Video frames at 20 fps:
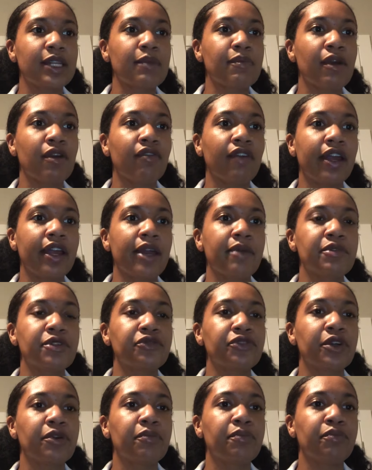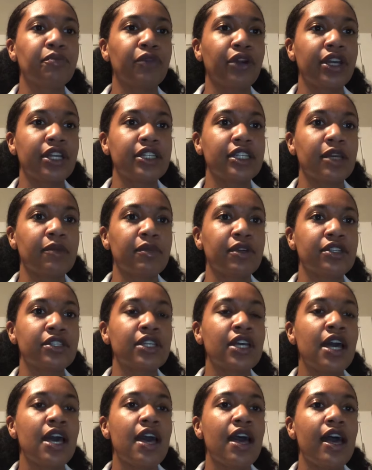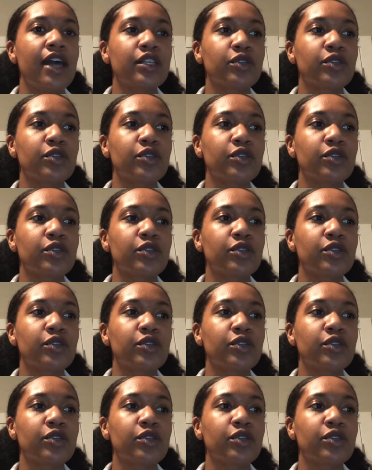by right hemisphere brain damage, as